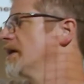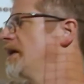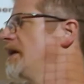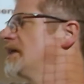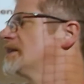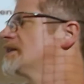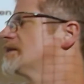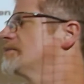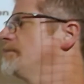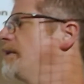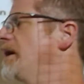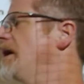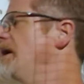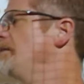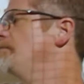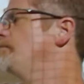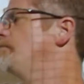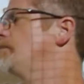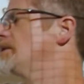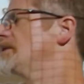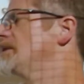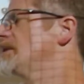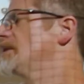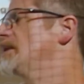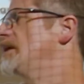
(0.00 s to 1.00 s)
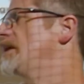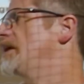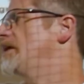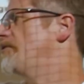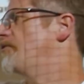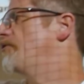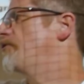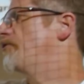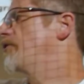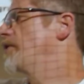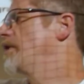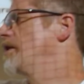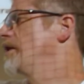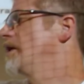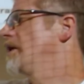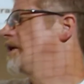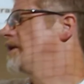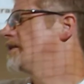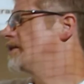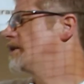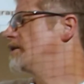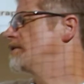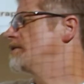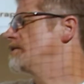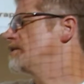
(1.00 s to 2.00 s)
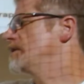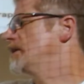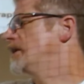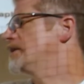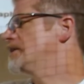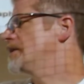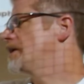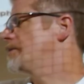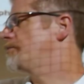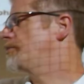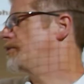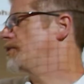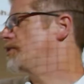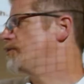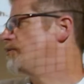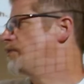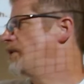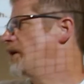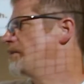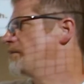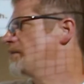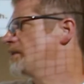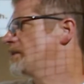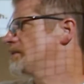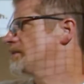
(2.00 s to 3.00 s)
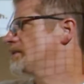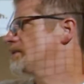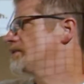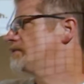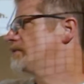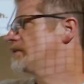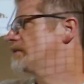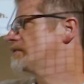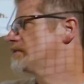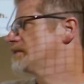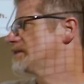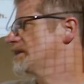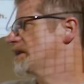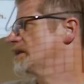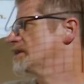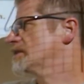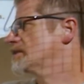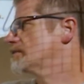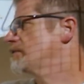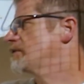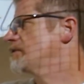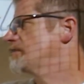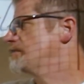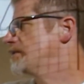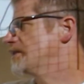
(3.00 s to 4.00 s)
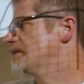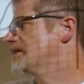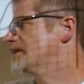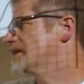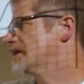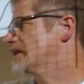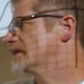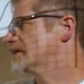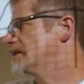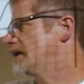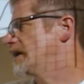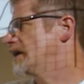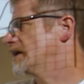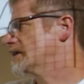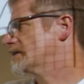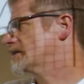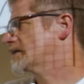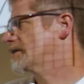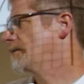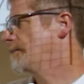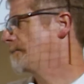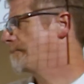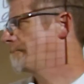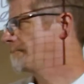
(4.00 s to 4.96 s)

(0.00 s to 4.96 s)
it's my belief that you'll end up with y minus 2 equals x squared plus 6x.